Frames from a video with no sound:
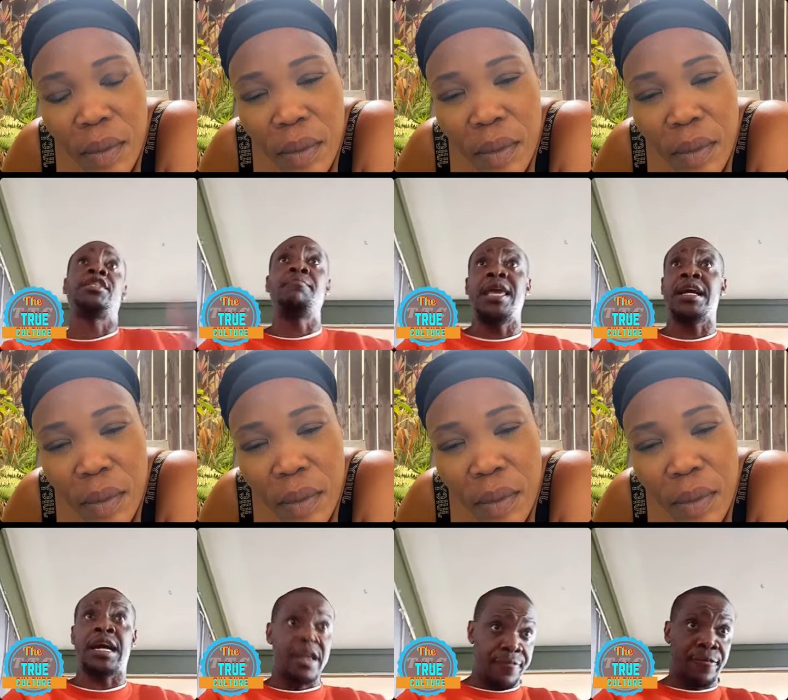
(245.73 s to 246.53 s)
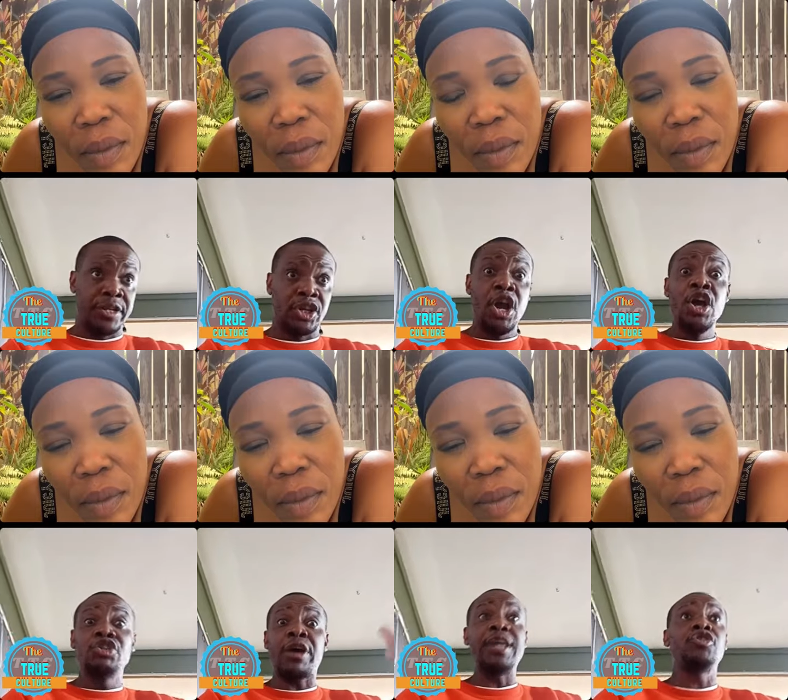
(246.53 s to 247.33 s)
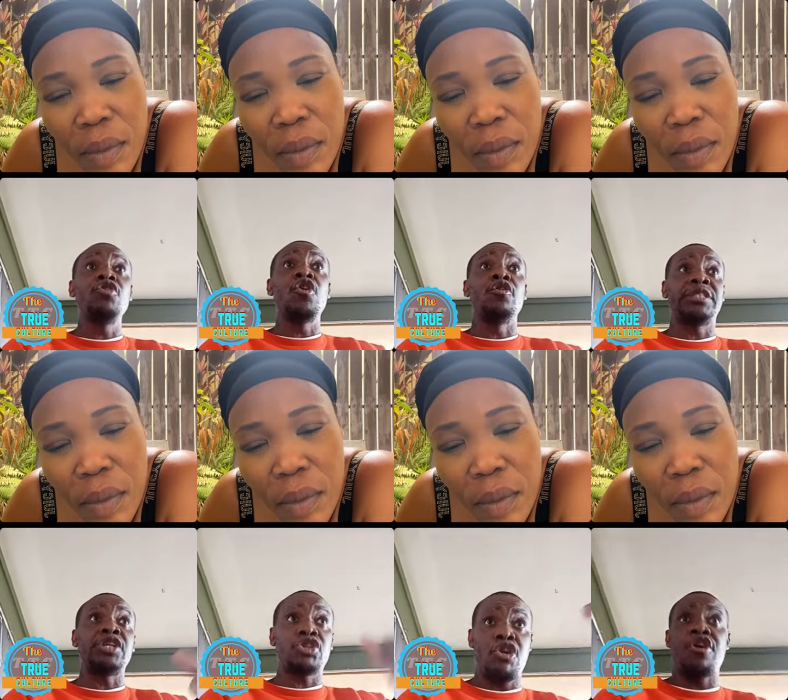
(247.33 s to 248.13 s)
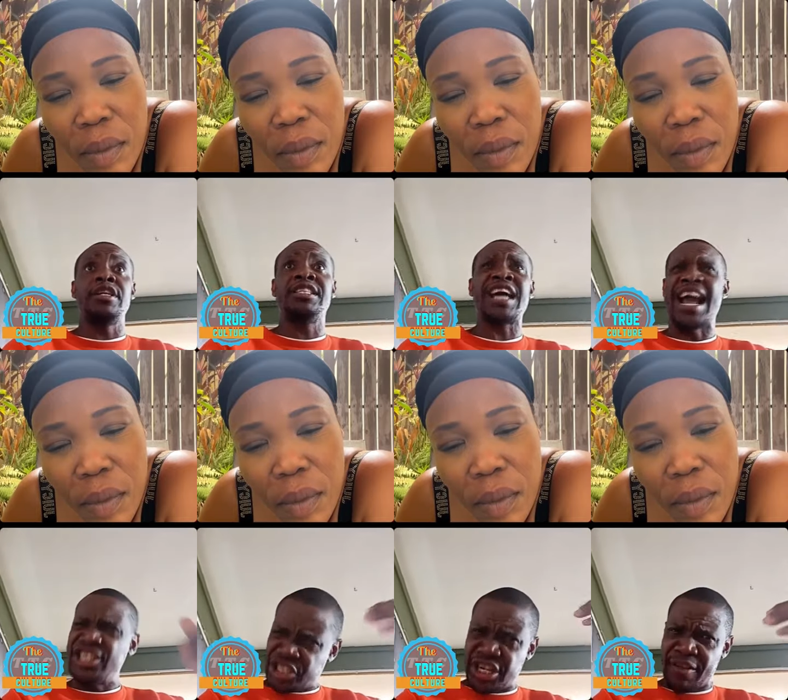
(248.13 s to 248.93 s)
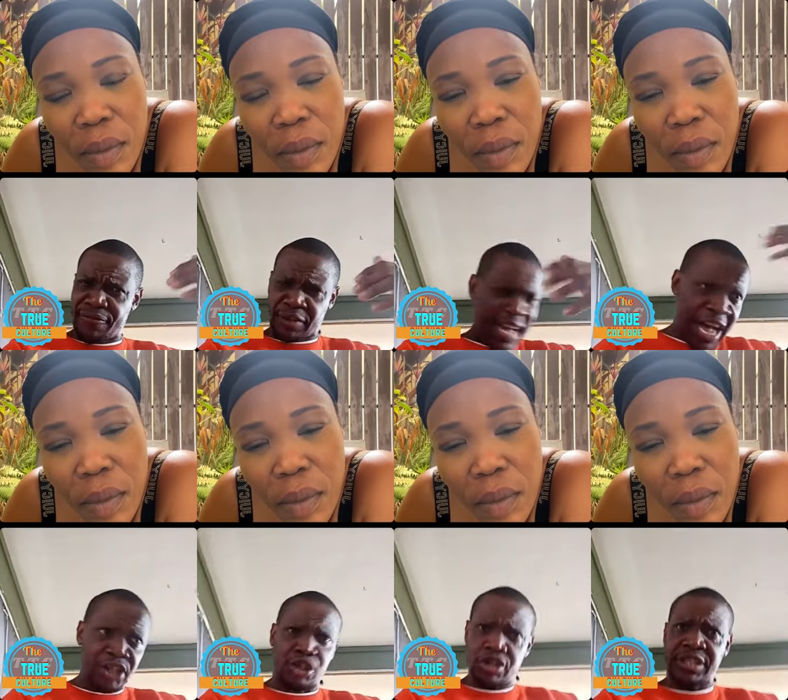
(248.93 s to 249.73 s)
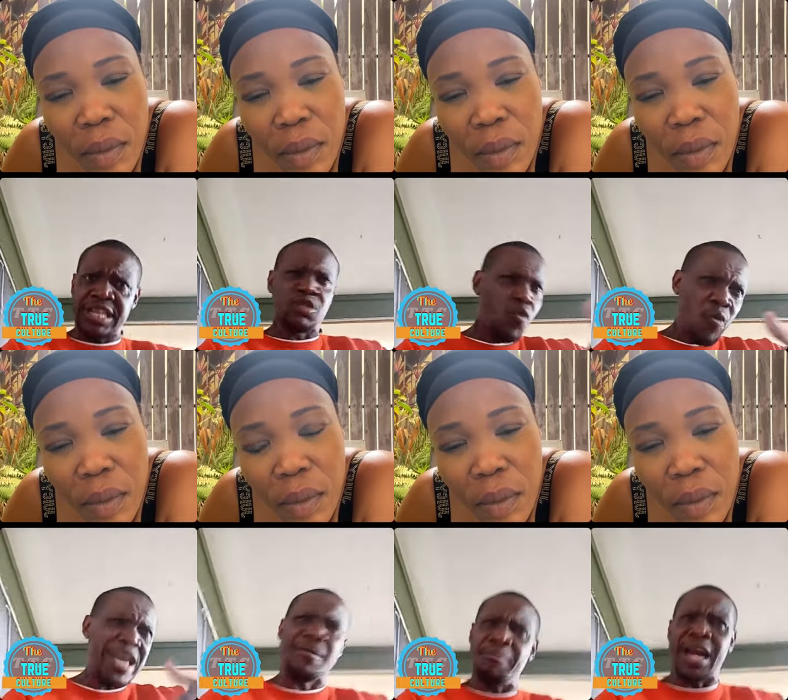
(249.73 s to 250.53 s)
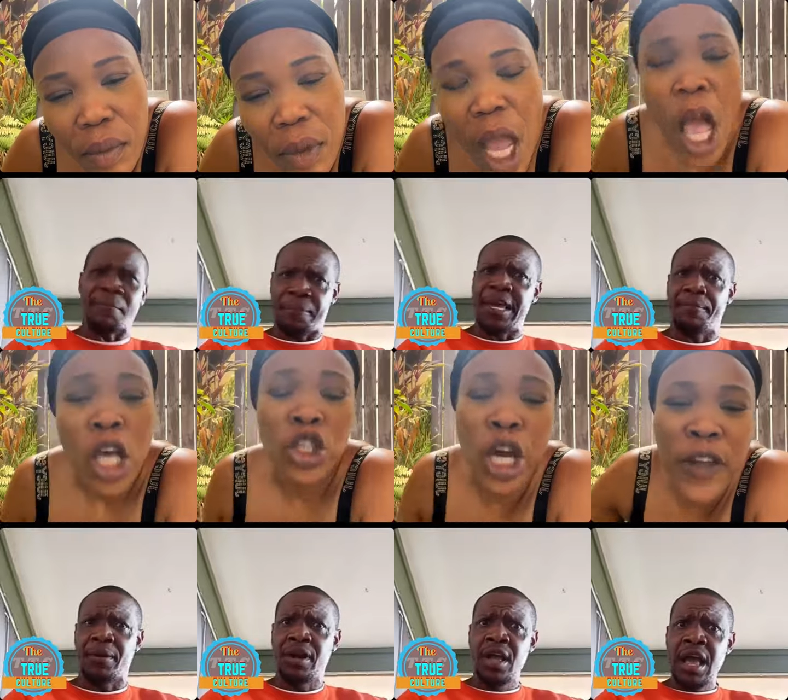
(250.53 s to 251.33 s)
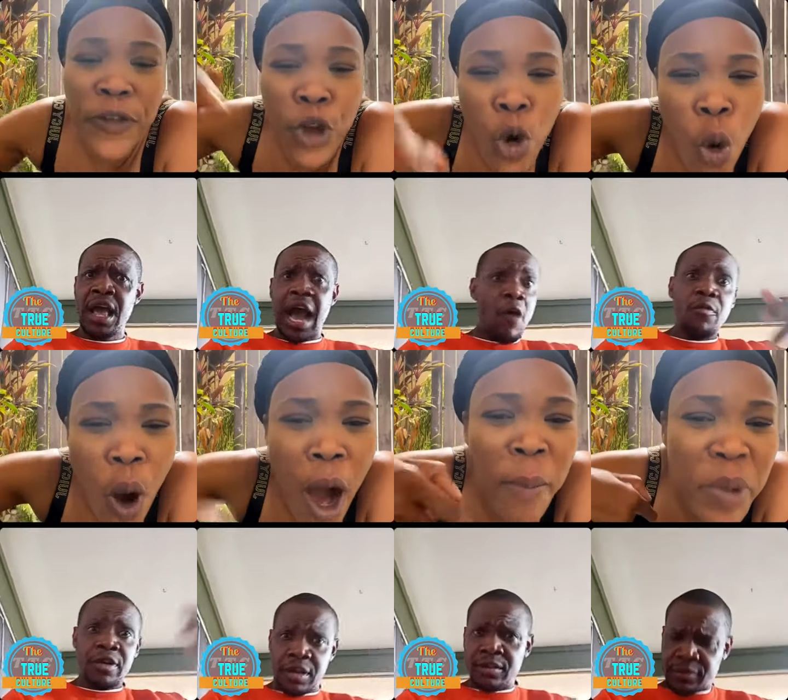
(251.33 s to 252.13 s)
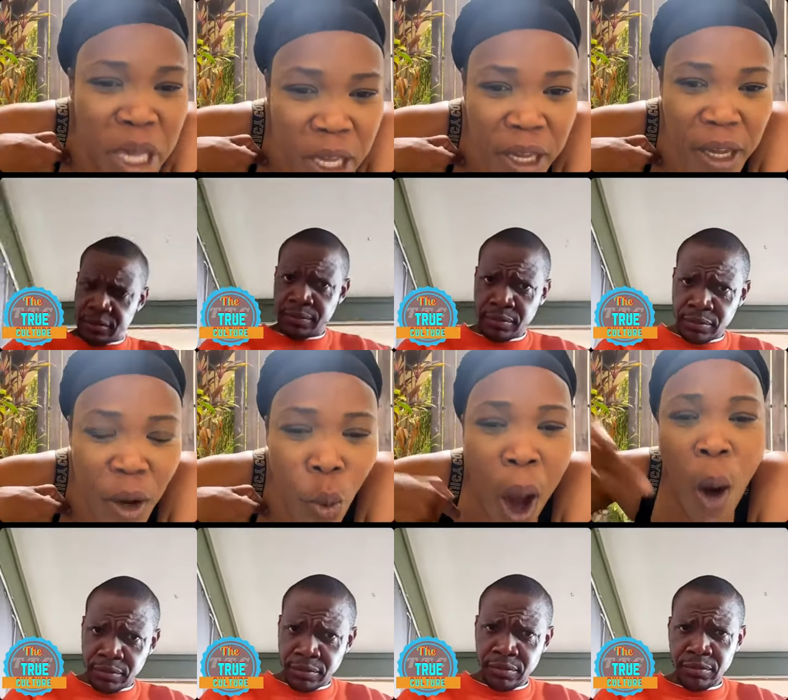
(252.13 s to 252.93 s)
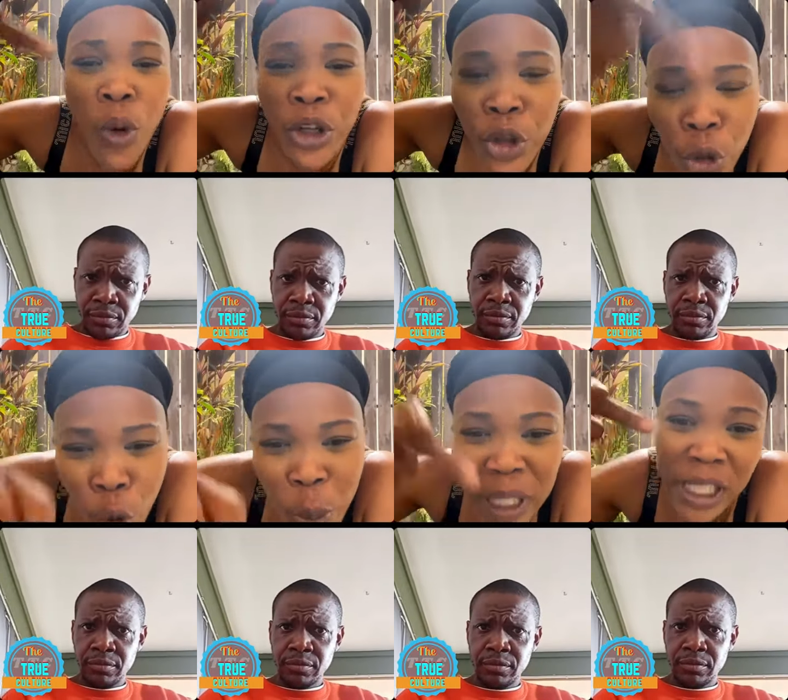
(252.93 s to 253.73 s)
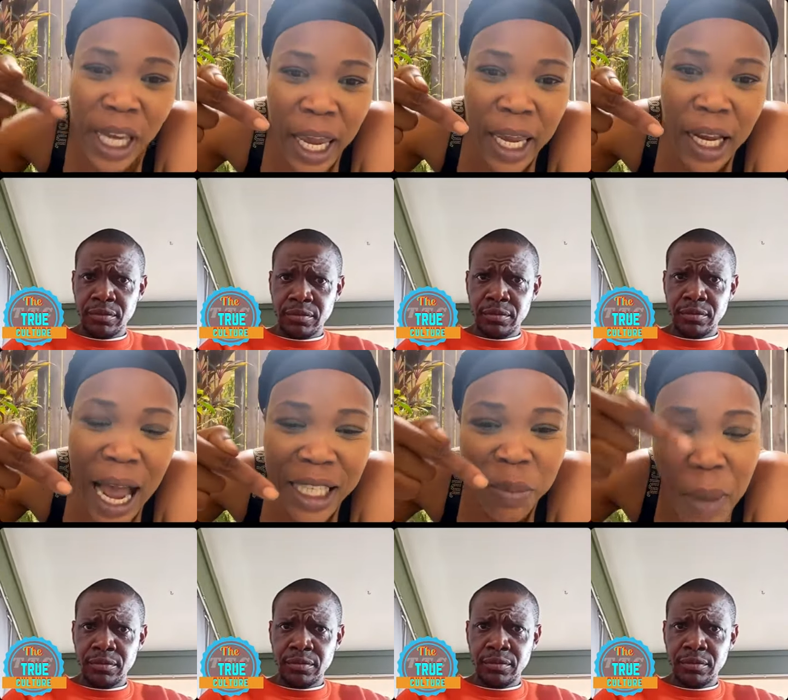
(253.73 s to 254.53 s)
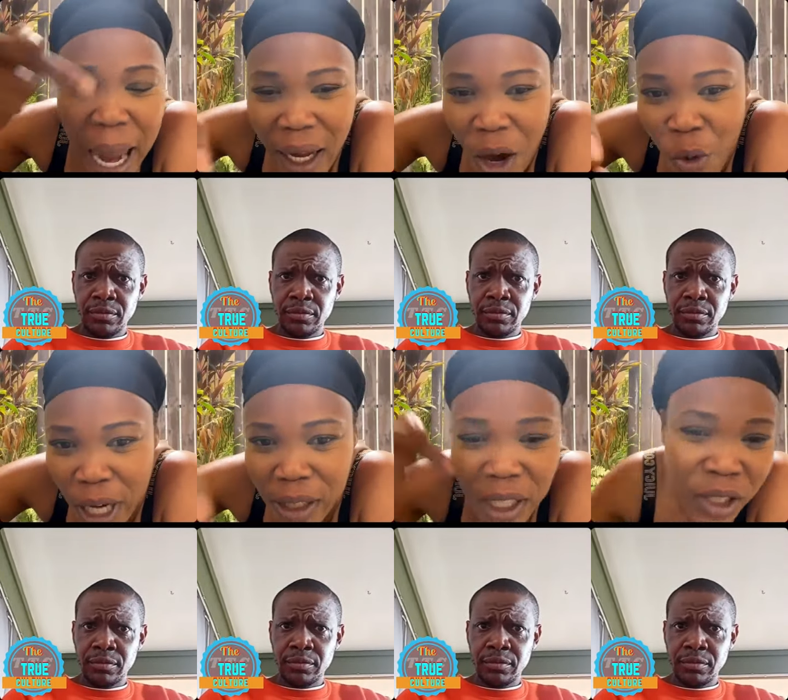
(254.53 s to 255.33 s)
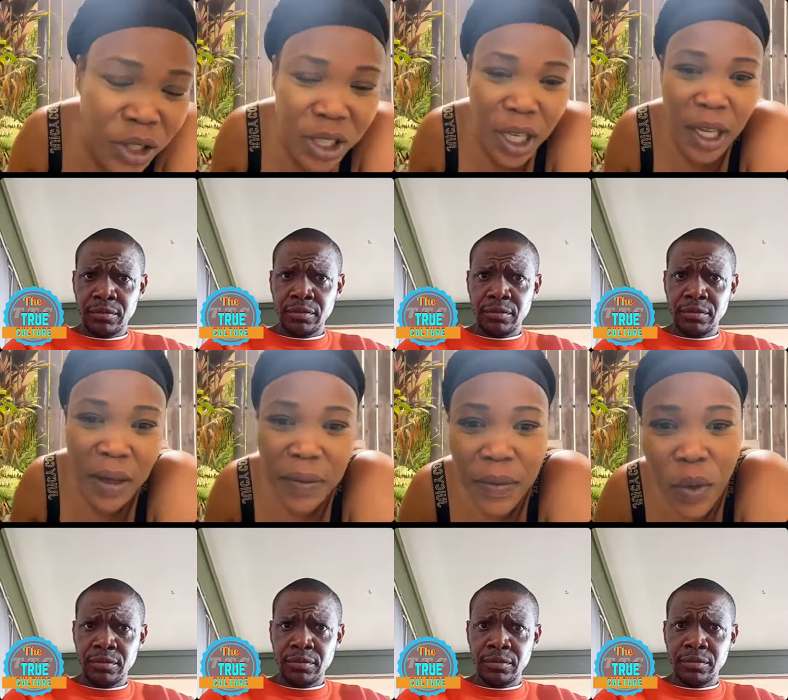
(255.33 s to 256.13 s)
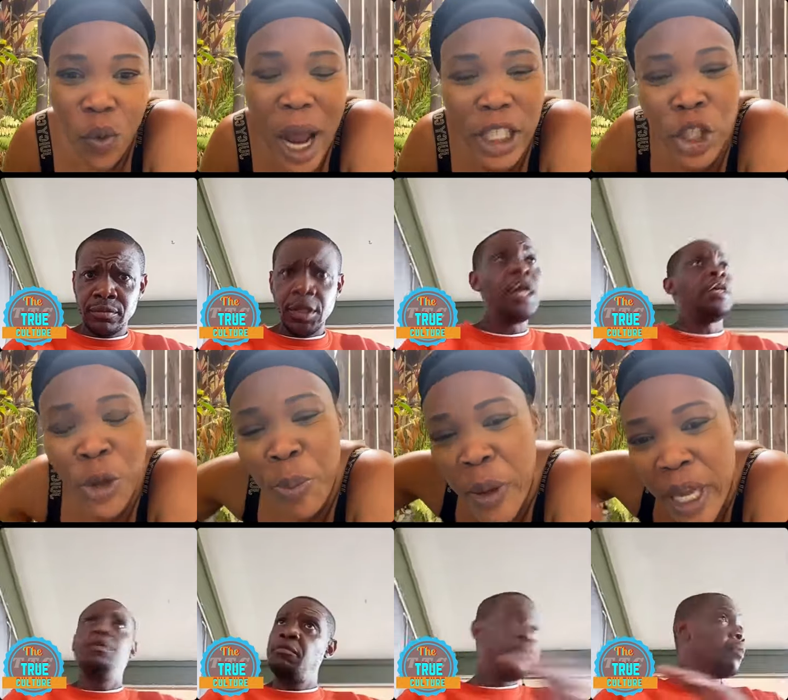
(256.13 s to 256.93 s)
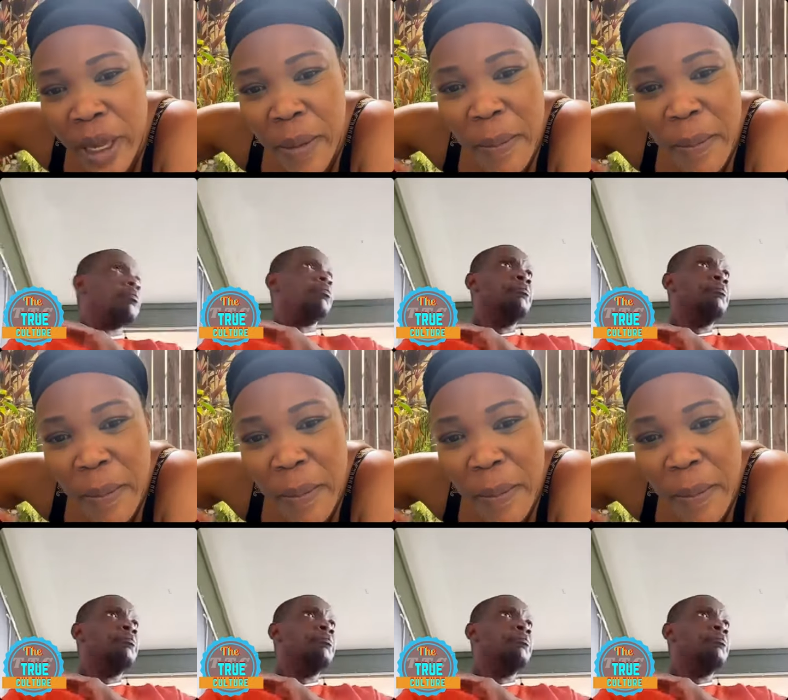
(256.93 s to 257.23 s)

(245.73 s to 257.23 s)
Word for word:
Speaker 1: to make a difference, trying to know, say, turn the tide, shift consciousness, wake black but people.
Speaker 2: You are me. What would you be saying as my correct thing to say? What should be my